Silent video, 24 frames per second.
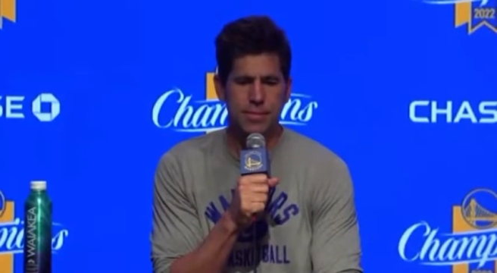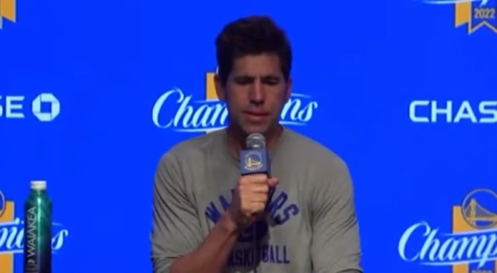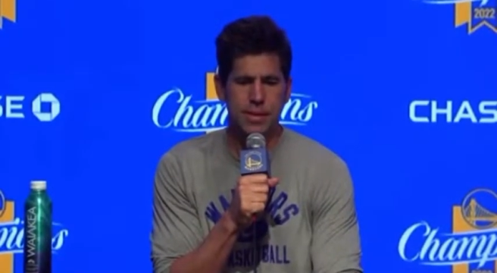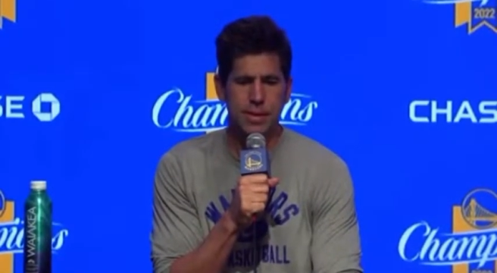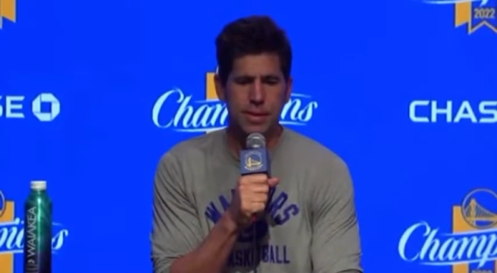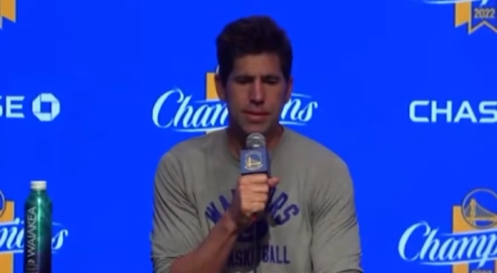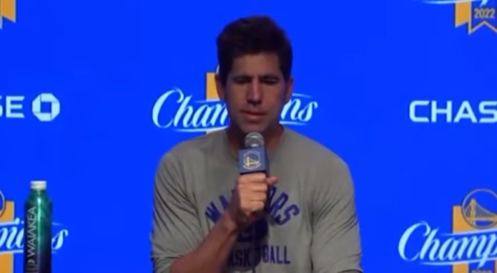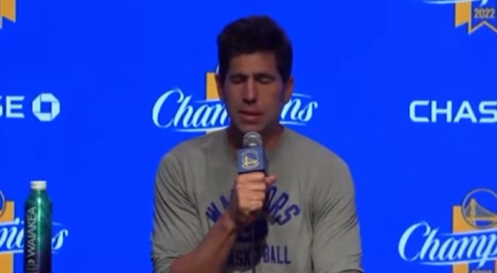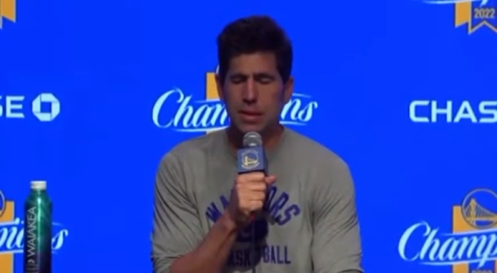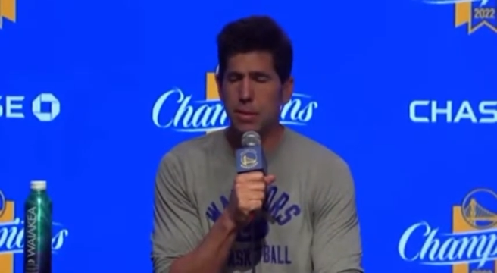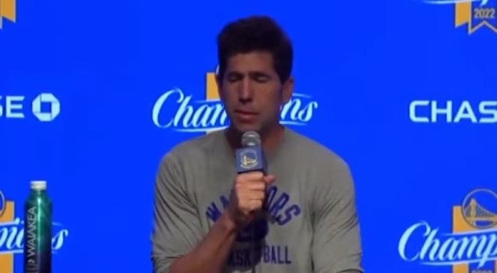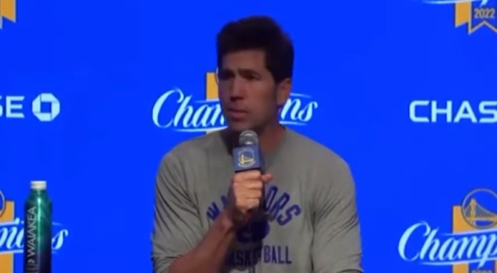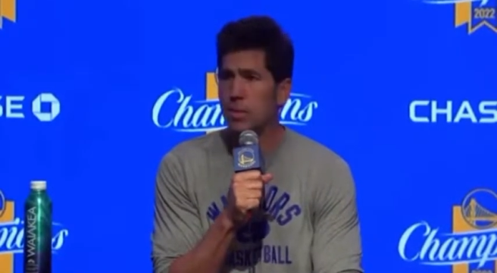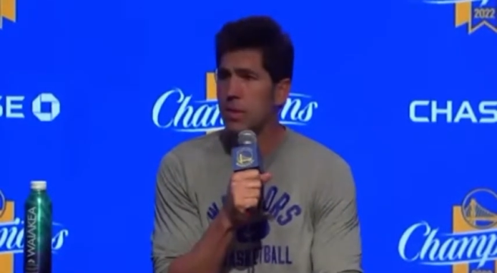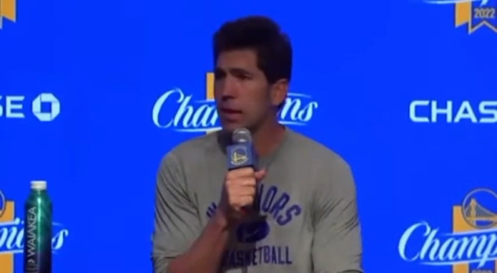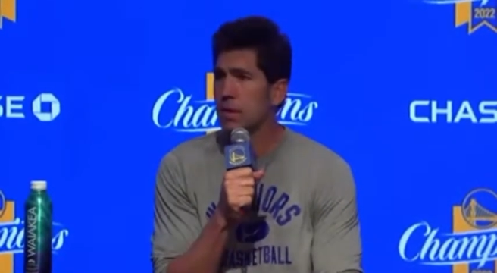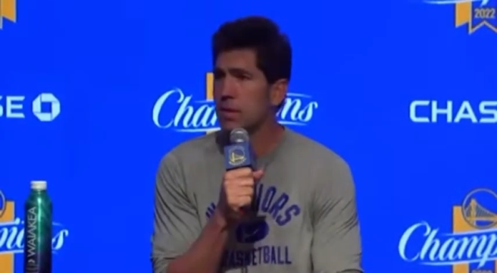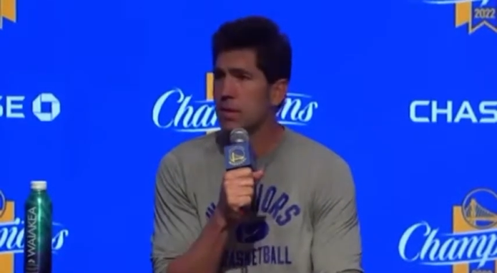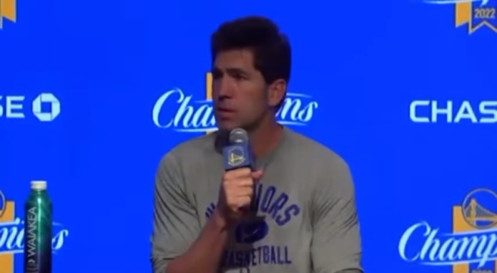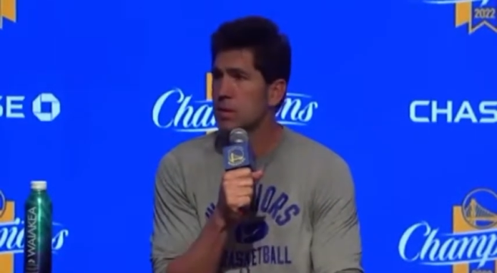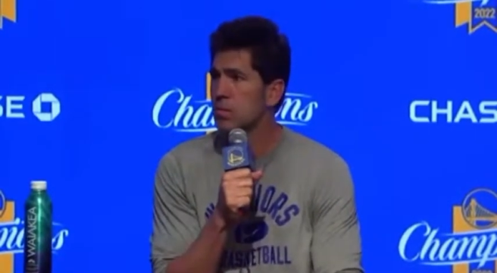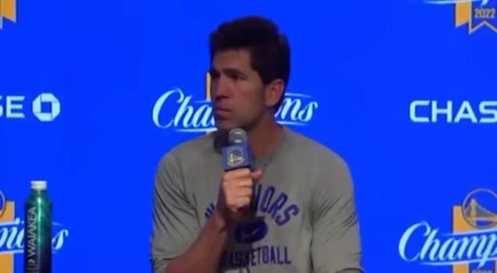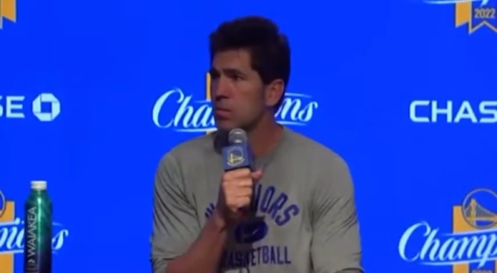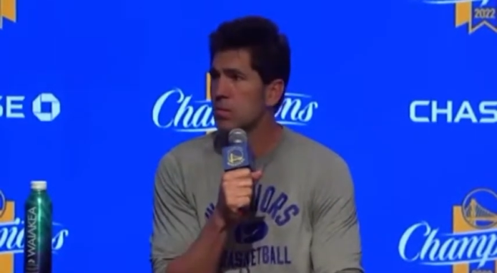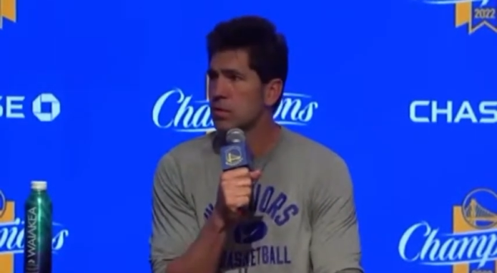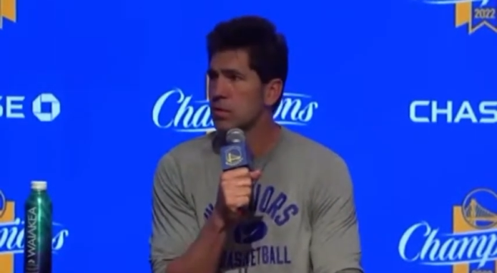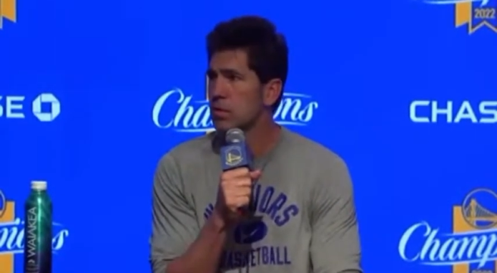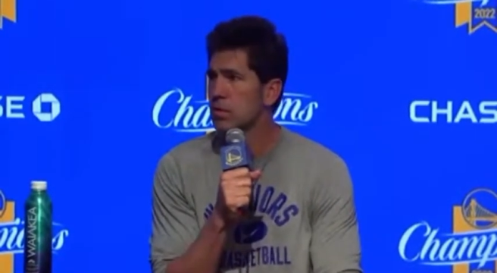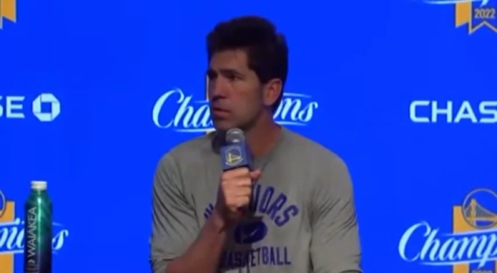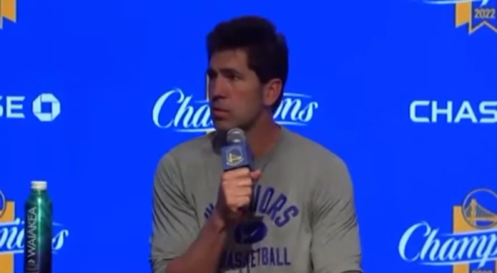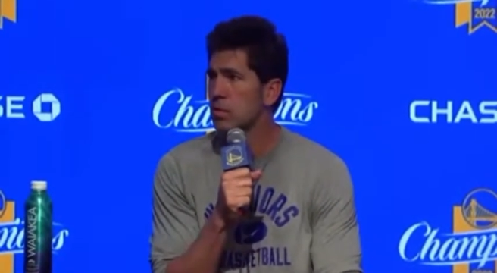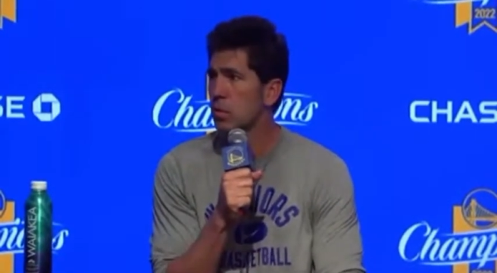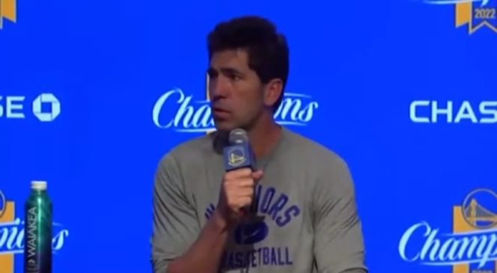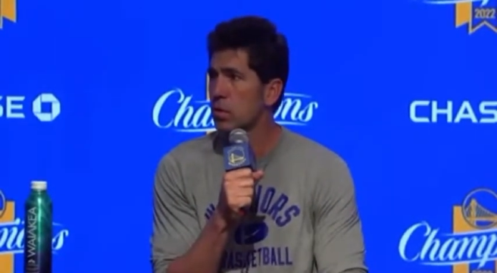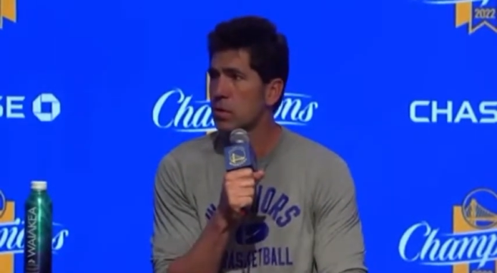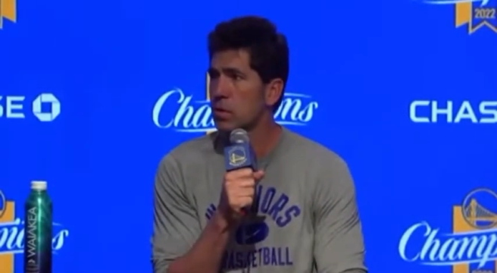it's the NBA, it's professional
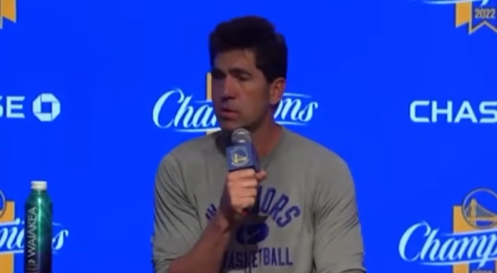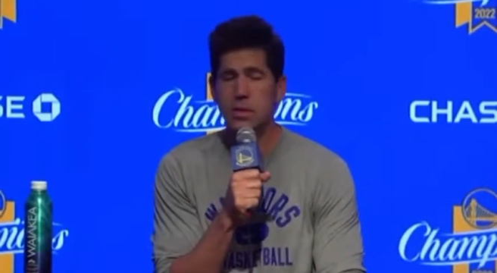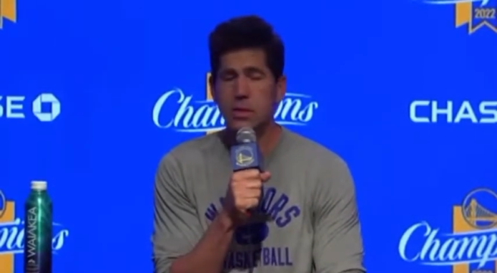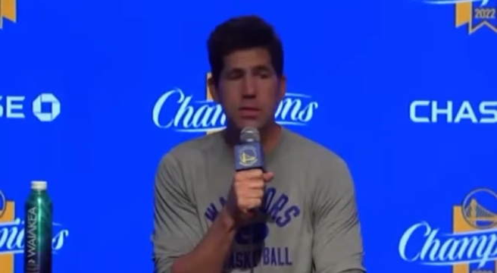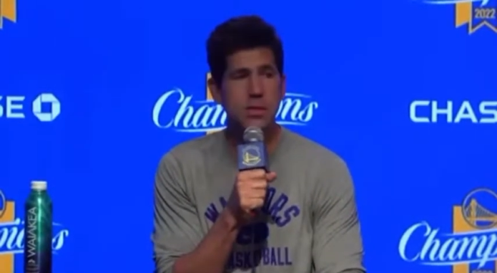sports.